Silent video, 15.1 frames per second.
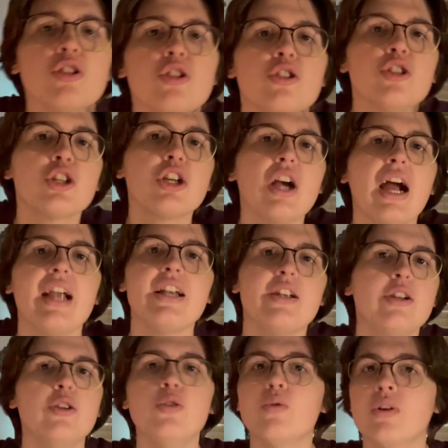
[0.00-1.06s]
Sure, I
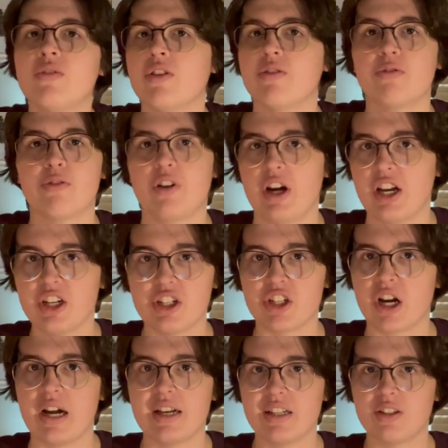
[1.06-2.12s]
knew of the
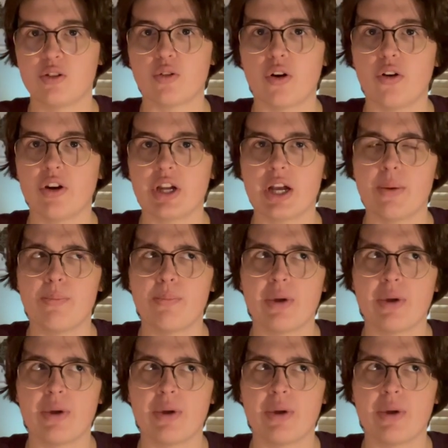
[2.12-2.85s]
franchise growing up,